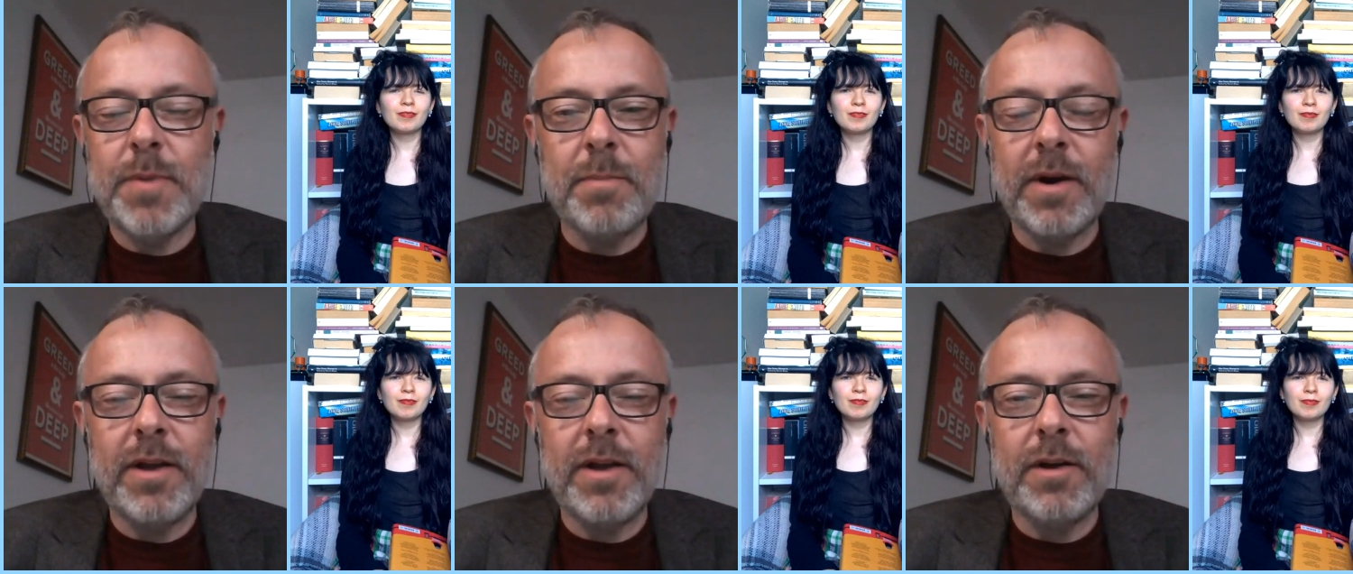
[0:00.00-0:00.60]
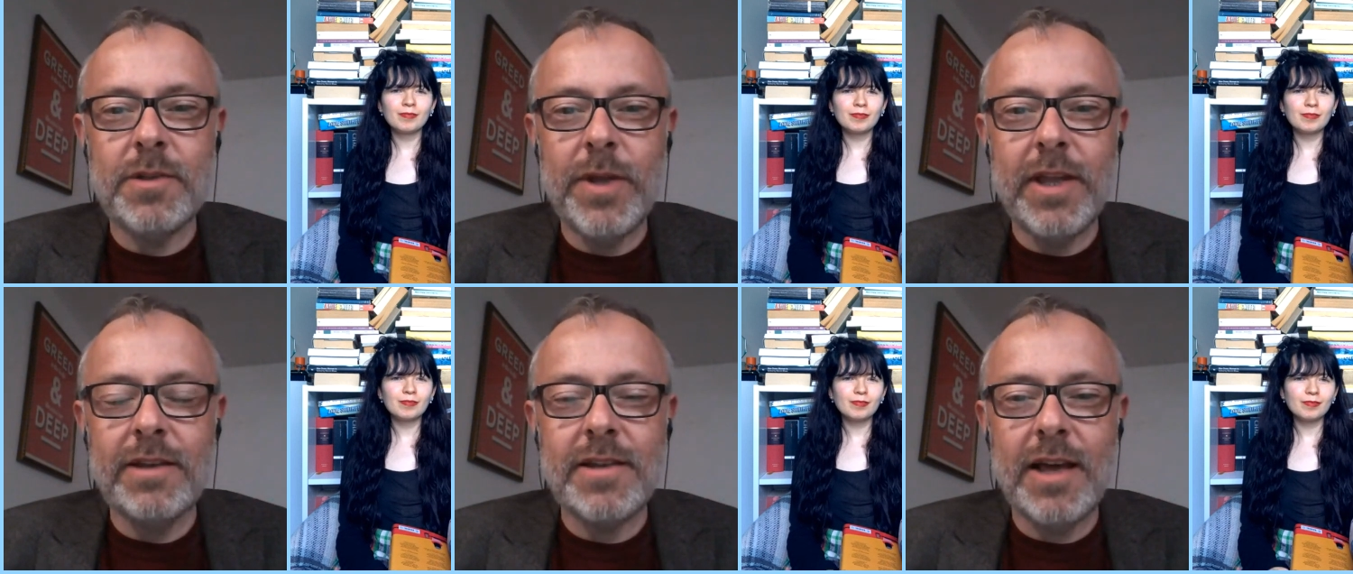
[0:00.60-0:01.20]
Speaker 1: newspaper I opened at the
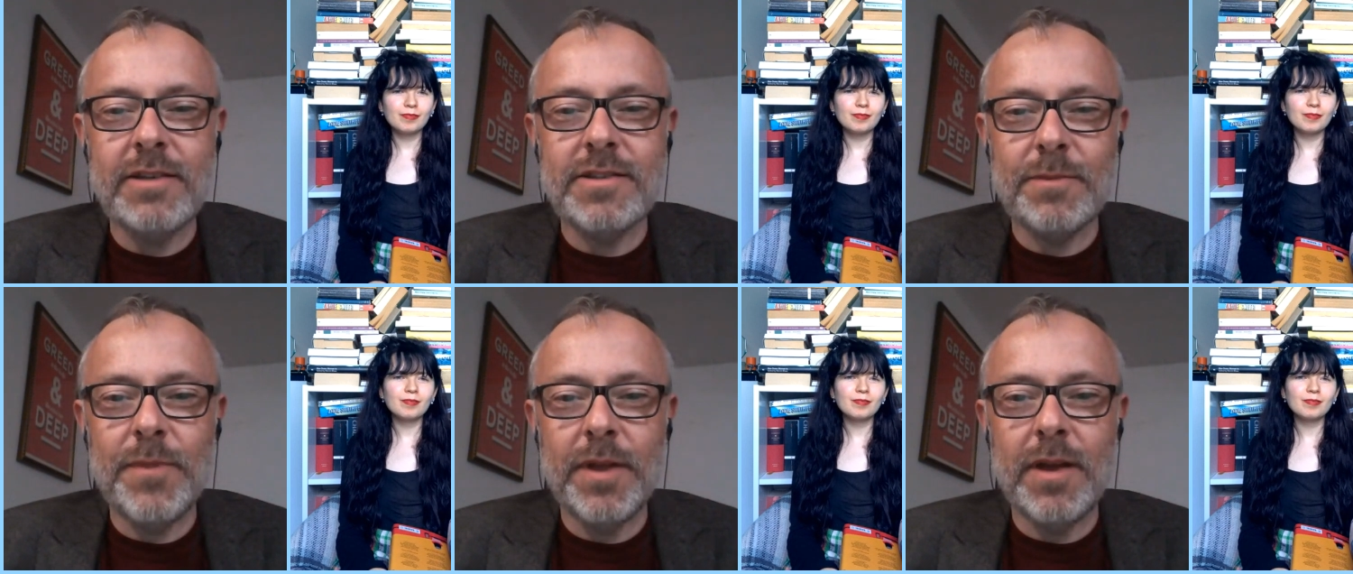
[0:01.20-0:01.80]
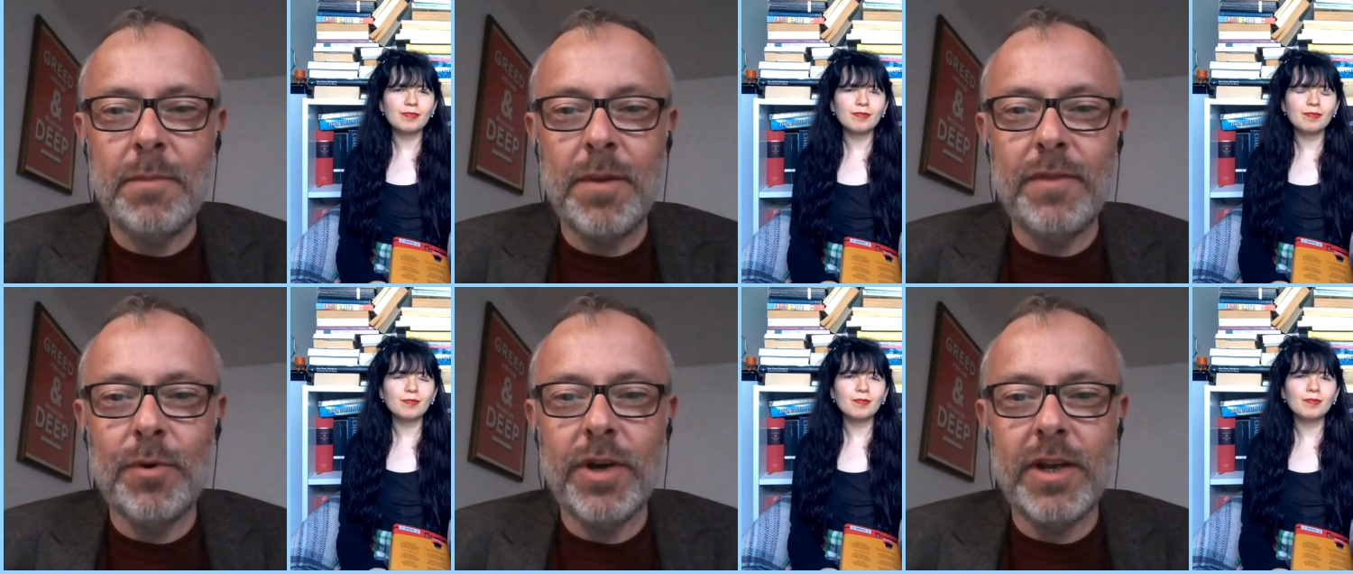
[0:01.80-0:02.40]
weekend had something
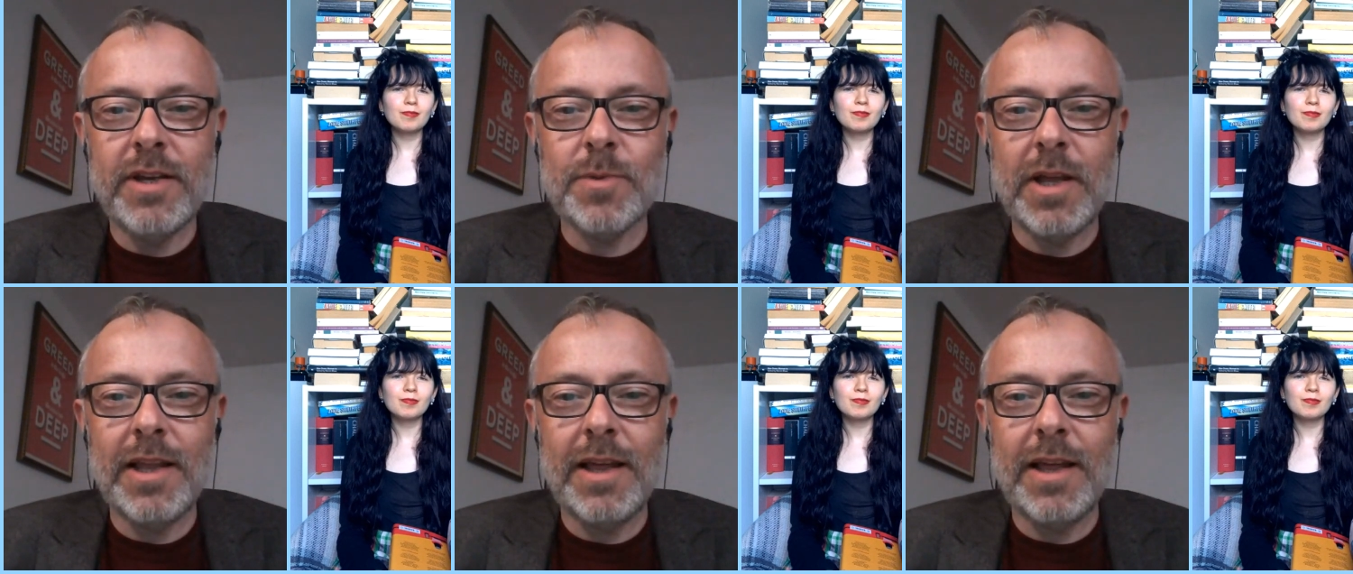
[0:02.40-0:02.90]
about the book in it